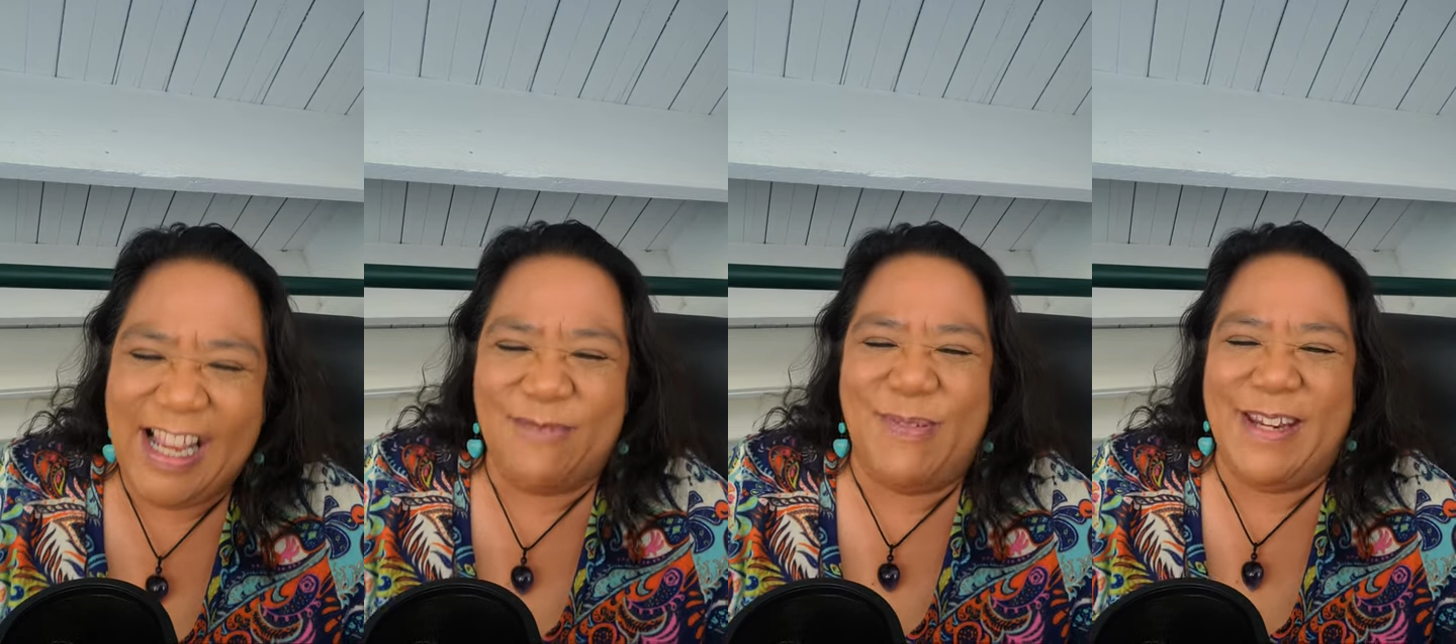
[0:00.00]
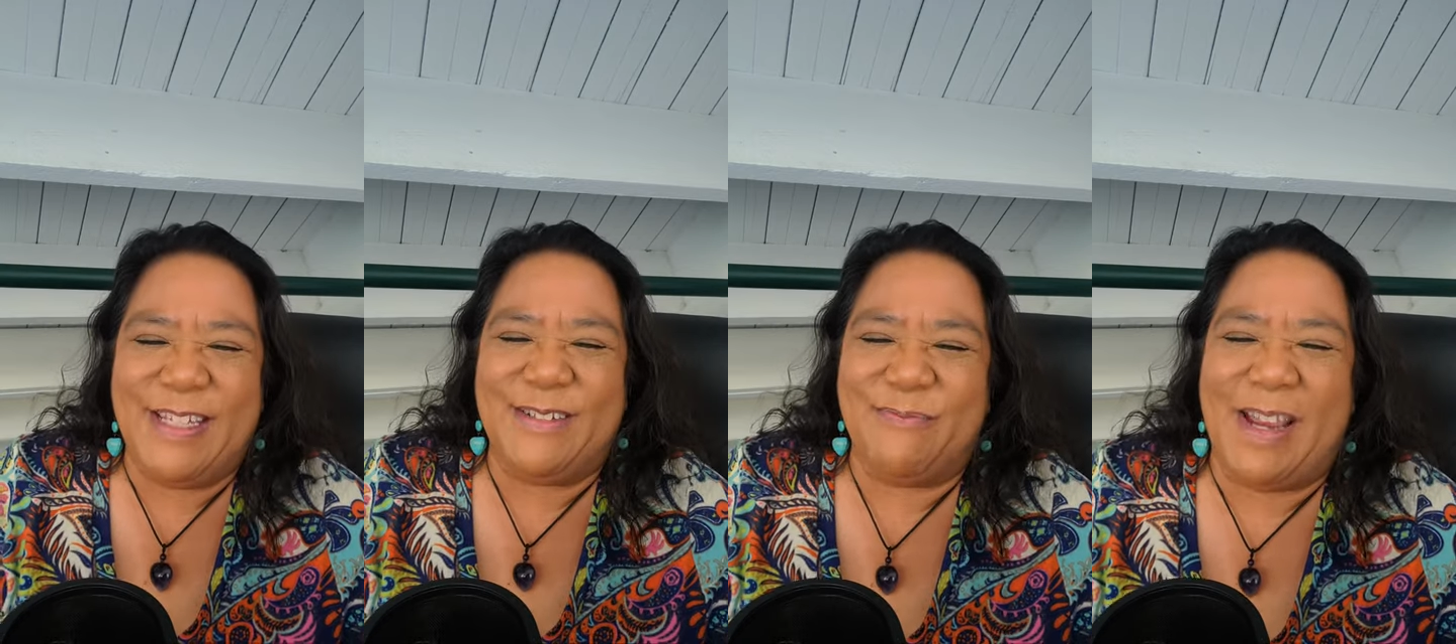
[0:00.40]
I'm
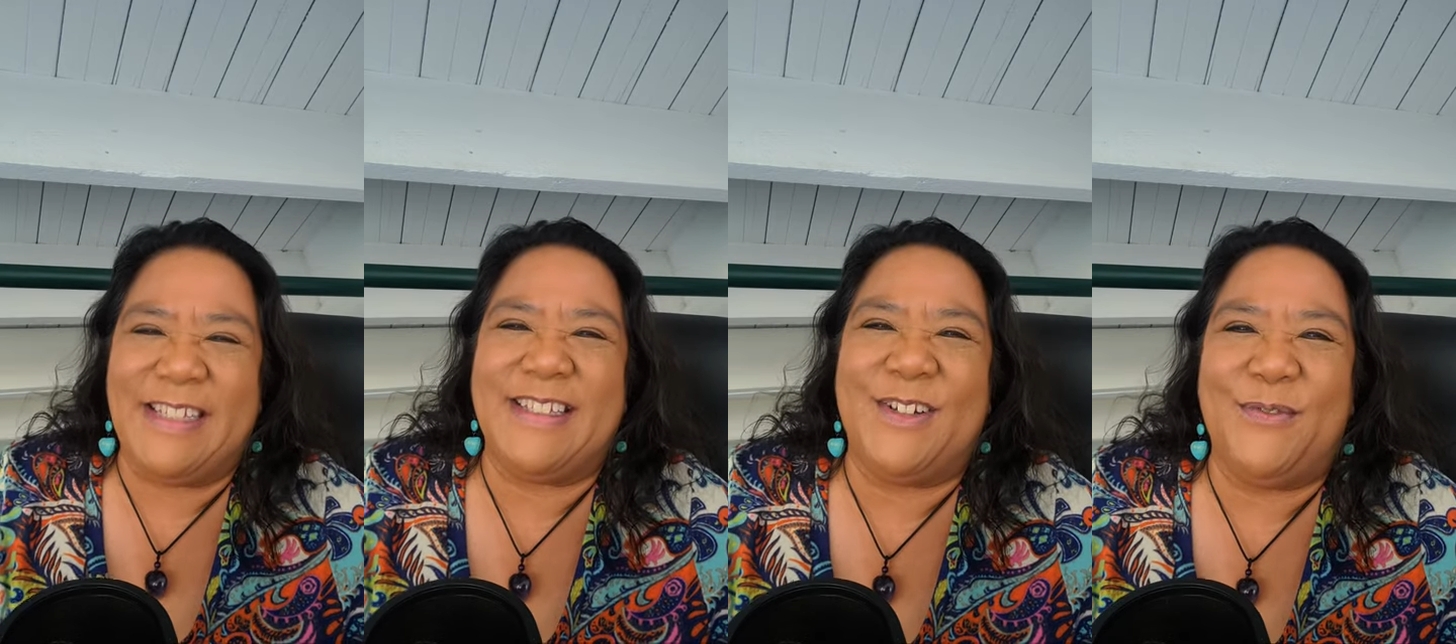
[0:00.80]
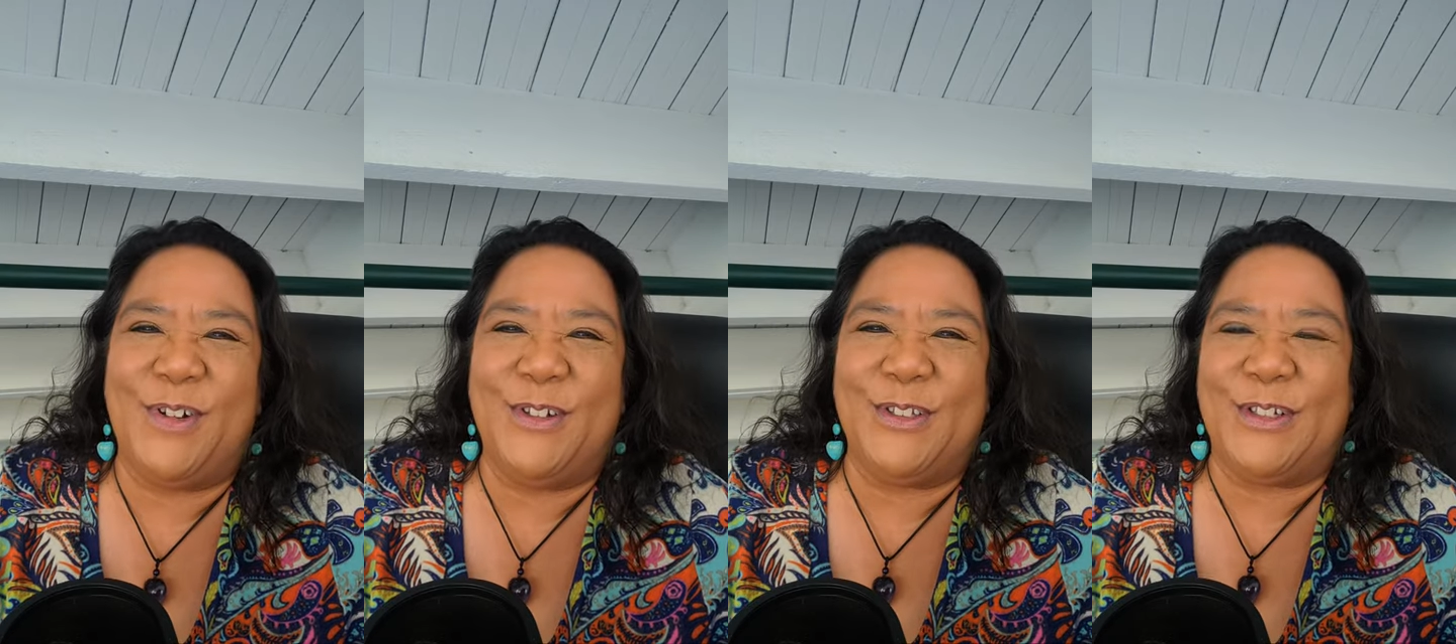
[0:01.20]
making myself
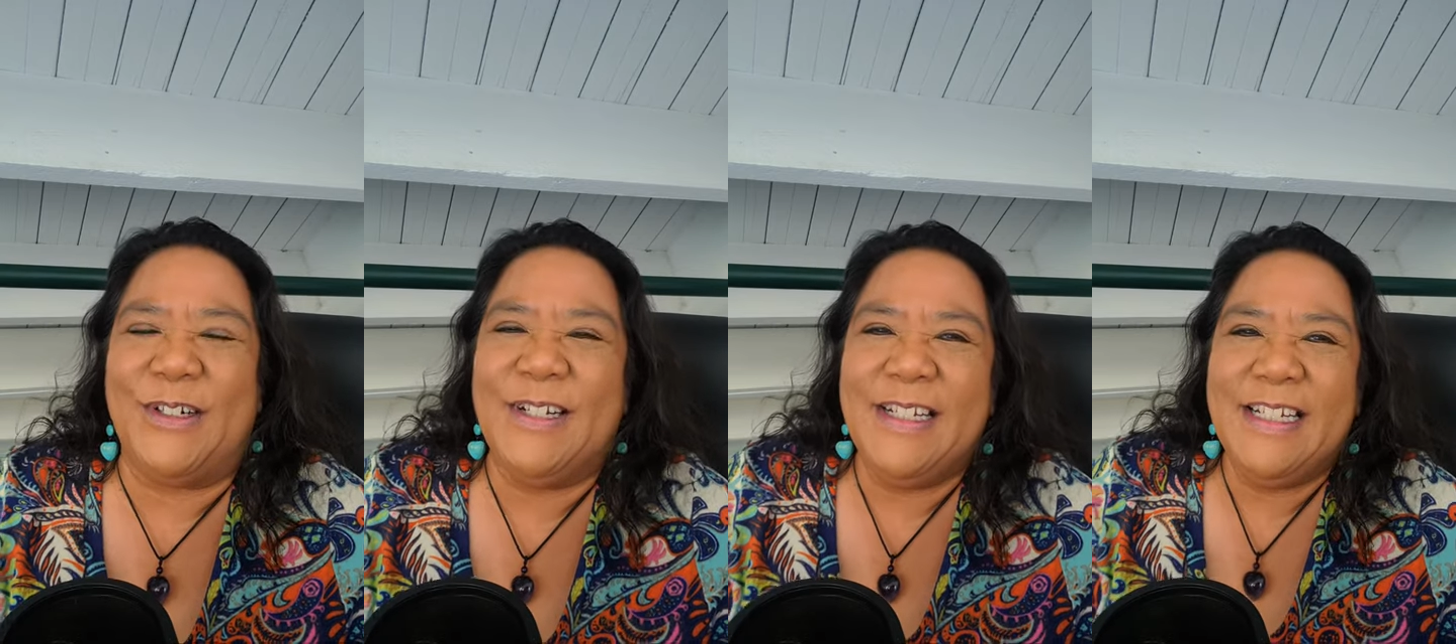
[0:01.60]
older.